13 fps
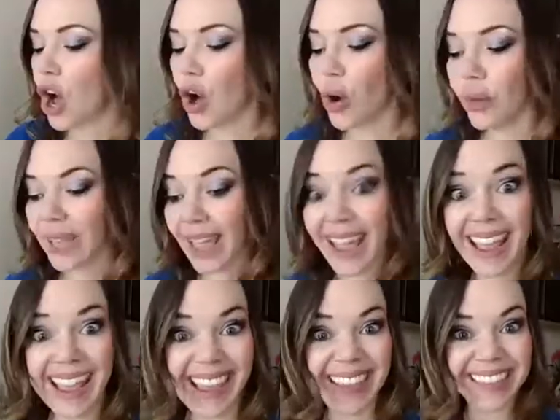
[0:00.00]

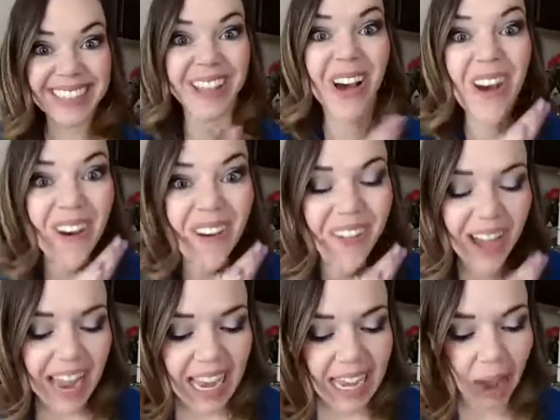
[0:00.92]
Okay, so
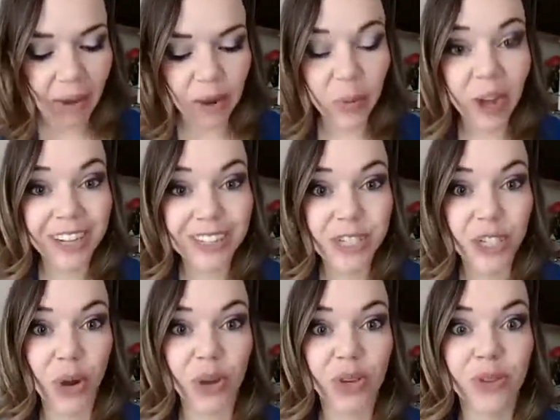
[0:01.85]
now I want to
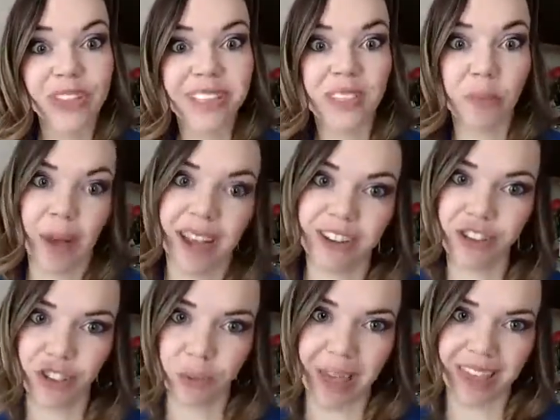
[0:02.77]
show you the
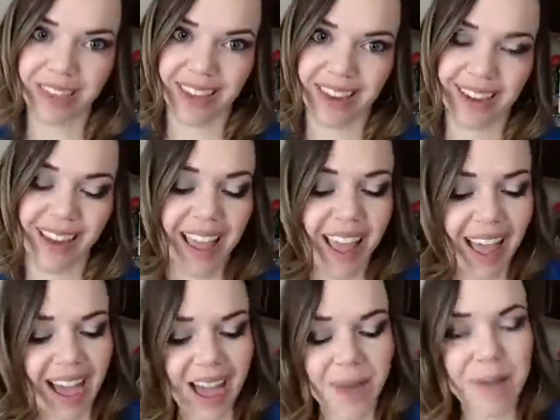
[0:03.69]
sponge method.
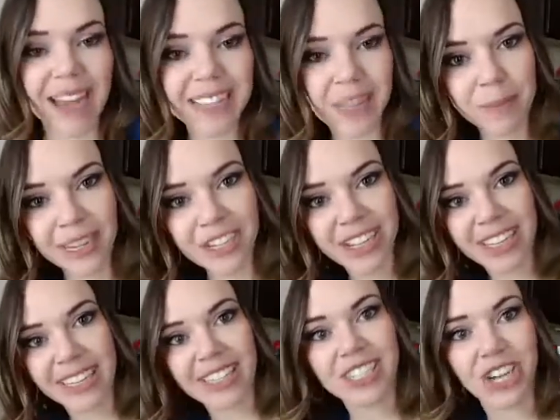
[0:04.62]
As I mentioned
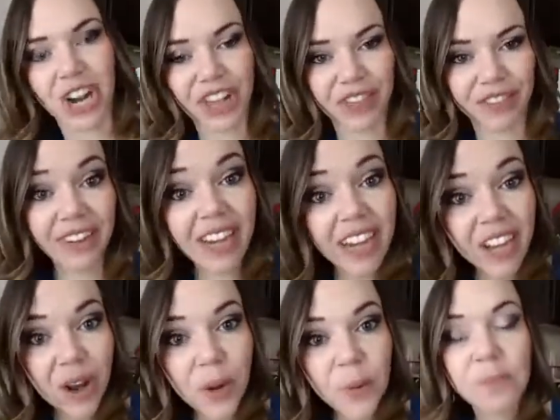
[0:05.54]
at the start of the
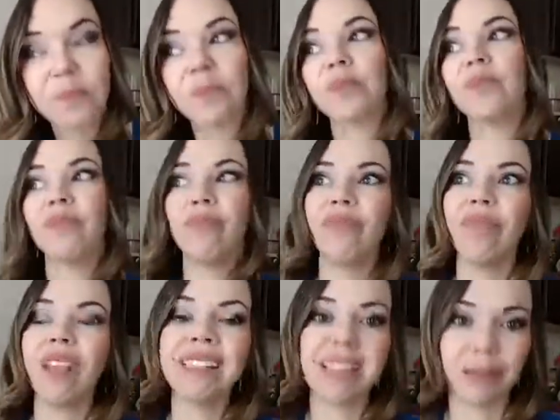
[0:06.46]
video,
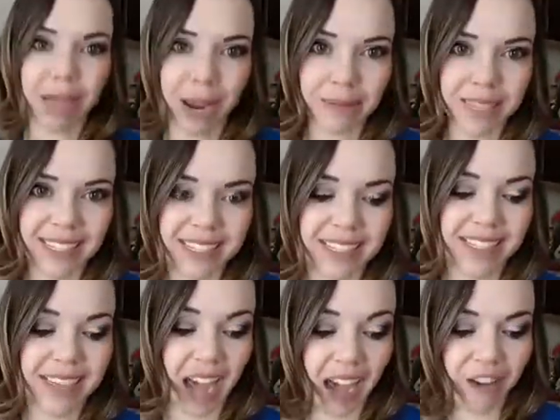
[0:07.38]
sometimes it's
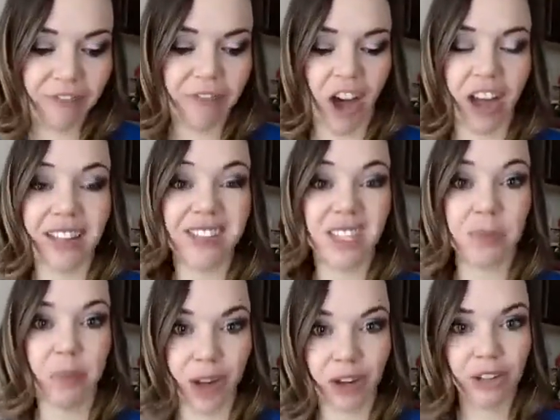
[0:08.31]
tough on
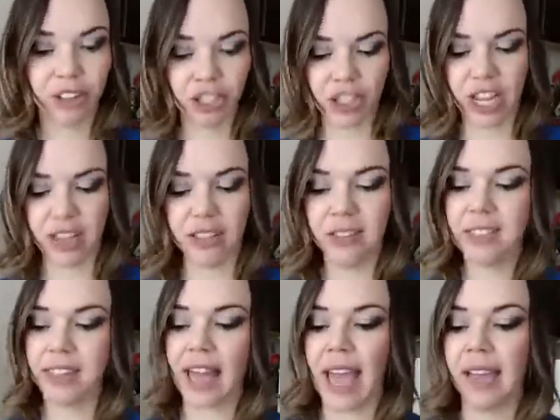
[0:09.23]
sparkle gels
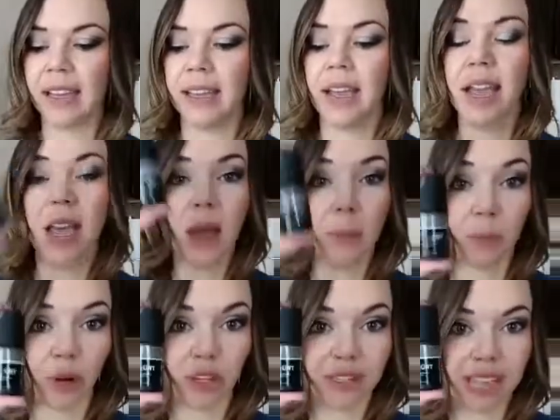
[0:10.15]
like
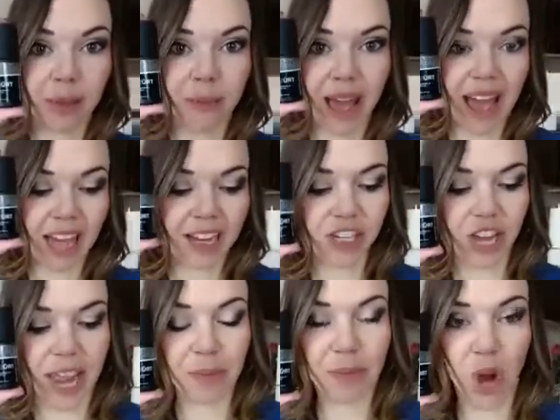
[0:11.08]
Birthday Bash
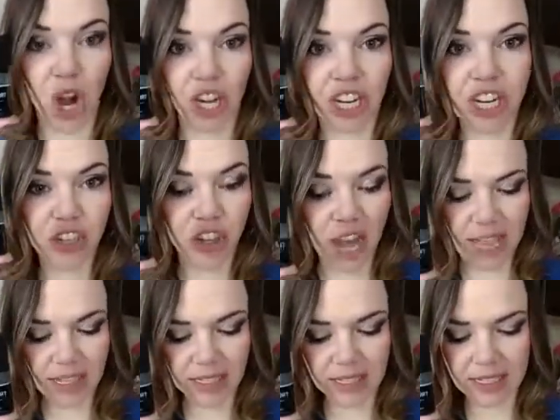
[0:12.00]
and Party
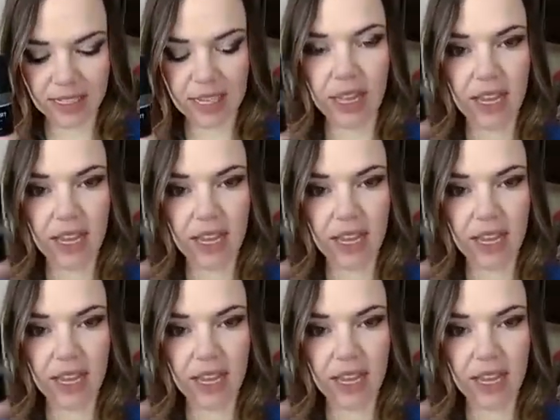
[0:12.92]
Dress.